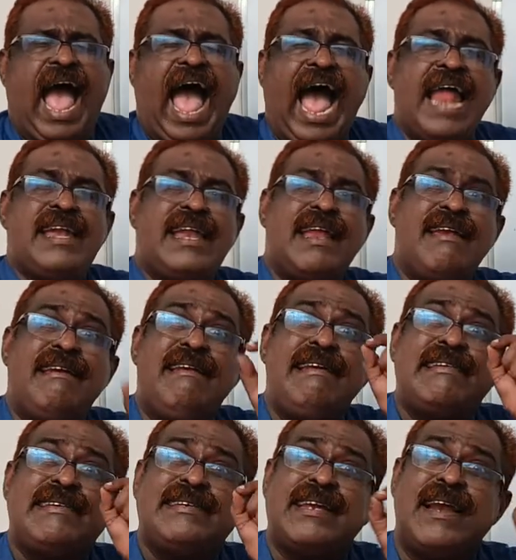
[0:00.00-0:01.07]
And a
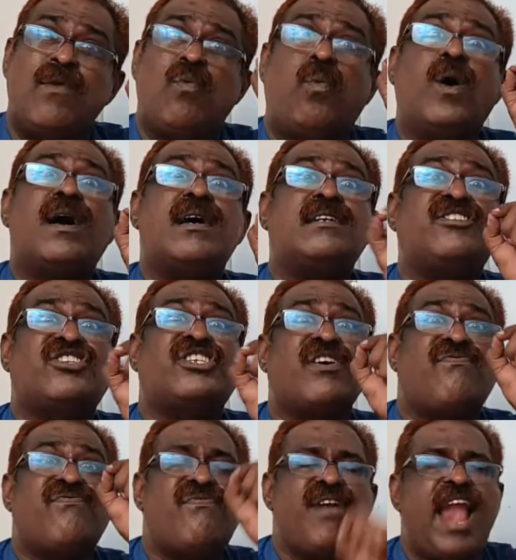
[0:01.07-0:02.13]
little words of